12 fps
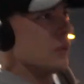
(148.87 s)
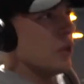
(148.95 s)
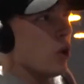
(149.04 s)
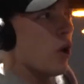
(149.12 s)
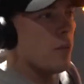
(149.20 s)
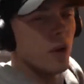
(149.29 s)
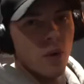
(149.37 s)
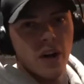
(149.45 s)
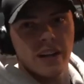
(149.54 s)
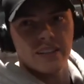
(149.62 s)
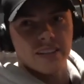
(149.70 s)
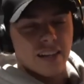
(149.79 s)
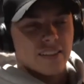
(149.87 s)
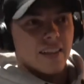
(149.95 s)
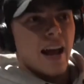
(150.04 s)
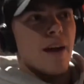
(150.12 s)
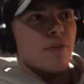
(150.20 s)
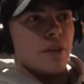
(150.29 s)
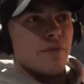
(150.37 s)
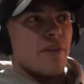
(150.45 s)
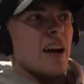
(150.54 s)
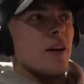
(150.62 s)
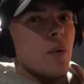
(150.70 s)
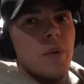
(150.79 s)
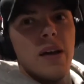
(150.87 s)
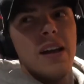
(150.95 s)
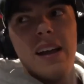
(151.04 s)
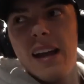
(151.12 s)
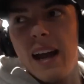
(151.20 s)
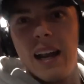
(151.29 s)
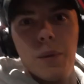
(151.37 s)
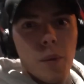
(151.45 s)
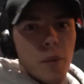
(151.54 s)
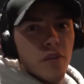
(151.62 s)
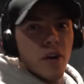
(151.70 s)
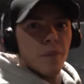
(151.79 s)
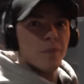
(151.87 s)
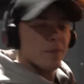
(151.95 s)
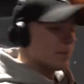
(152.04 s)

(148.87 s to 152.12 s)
We'll do a couple of working sets to get everything fired up, and then we'll move on.